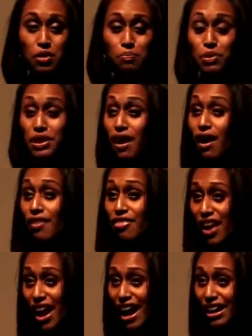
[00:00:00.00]
Beyond
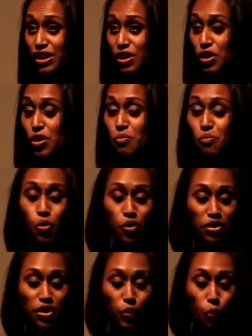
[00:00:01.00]
that, more
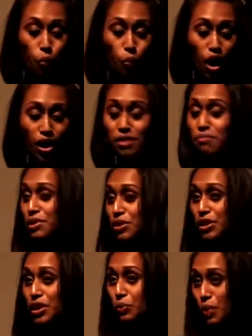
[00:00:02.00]
than 1
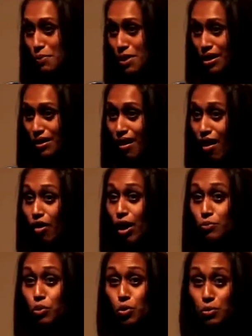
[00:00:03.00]
million women are on
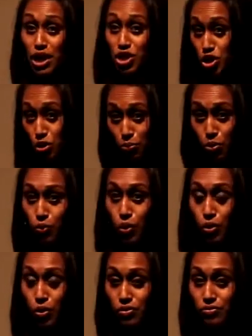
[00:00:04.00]
probation or
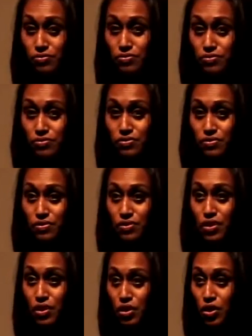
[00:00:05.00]
parole.
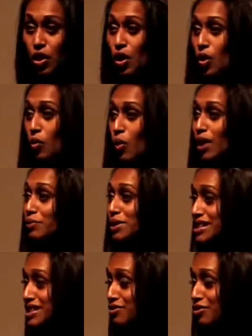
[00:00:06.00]
One
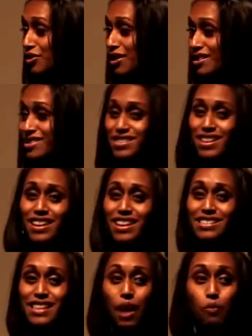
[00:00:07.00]
reason for this
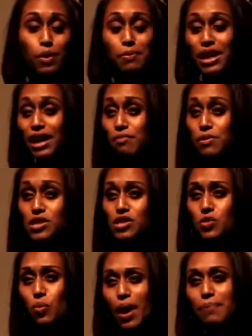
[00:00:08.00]
is that women have been
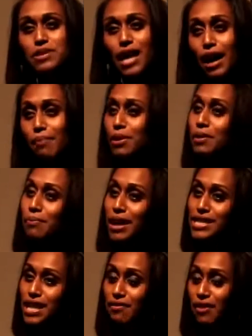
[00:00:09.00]
swept up by
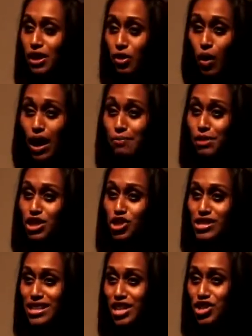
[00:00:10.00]
tough on crime
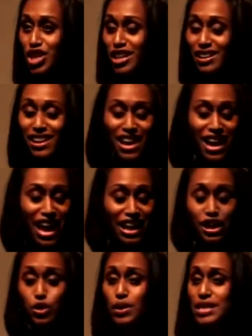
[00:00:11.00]
legislation and
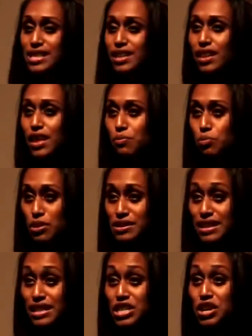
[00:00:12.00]
increasingly
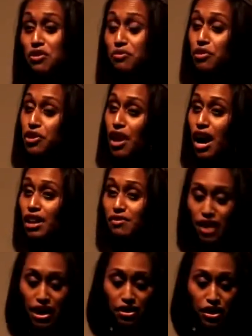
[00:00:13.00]
imprisoned for
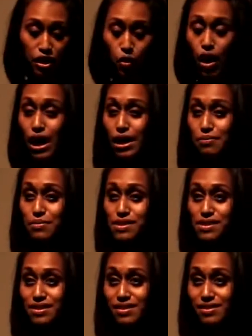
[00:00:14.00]
nonviolent crimes.